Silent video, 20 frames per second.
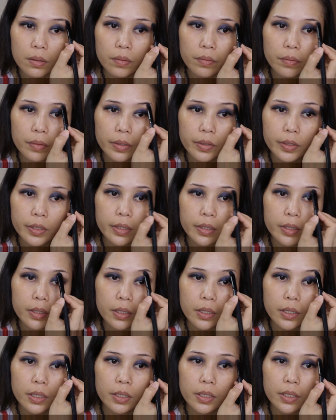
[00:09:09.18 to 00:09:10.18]
very
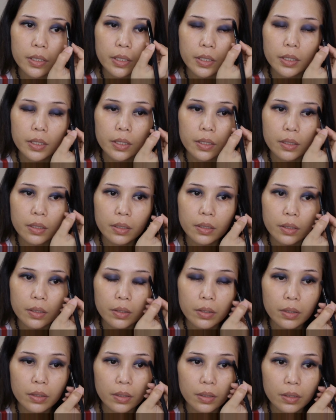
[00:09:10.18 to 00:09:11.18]
teeny
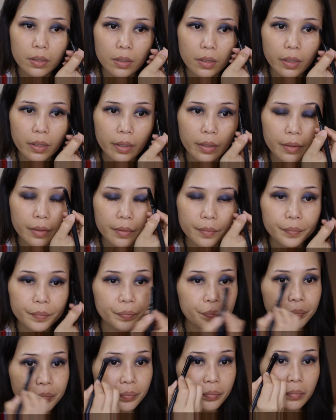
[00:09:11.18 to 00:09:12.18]
in there,
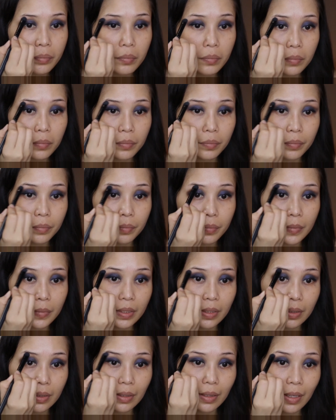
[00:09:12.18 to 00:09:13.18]

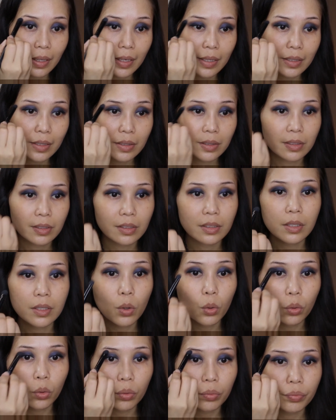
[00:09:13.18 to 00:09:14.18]
like
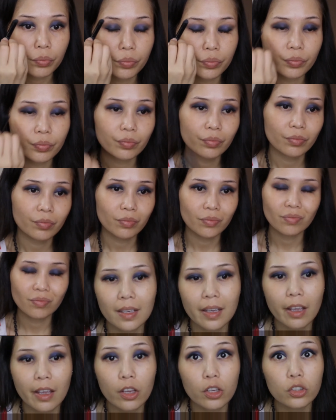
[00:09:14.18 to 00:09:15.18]
so.
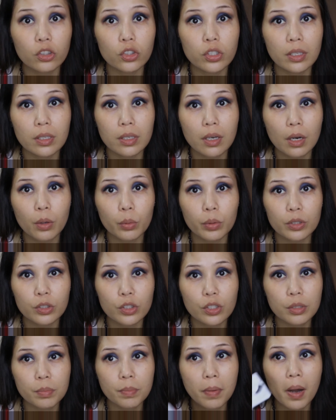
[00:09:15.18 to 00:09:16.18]
And then I will
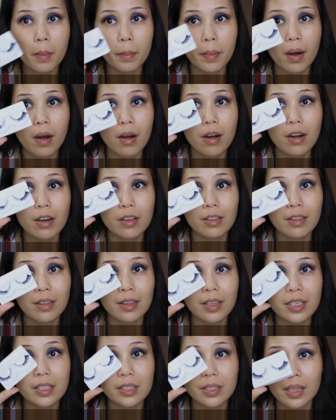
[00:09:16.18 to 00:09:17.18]
just pop on
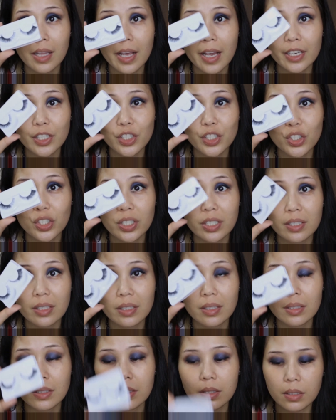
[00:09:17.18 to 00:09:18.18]
these
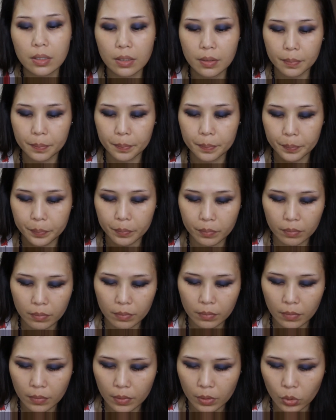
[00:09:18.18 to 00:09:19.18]
lashes.
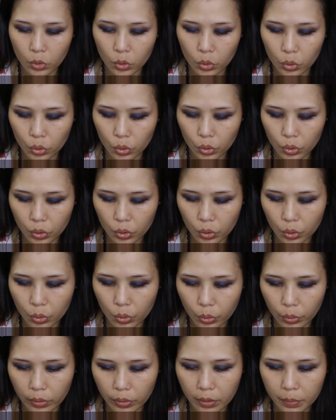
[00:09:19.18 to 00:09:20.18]

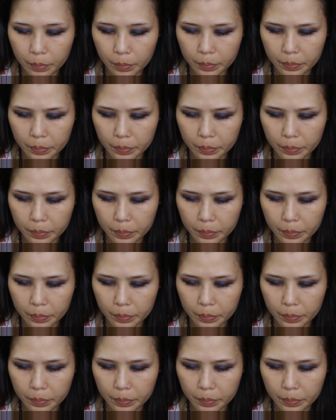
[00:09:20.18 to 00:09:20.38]
So yep,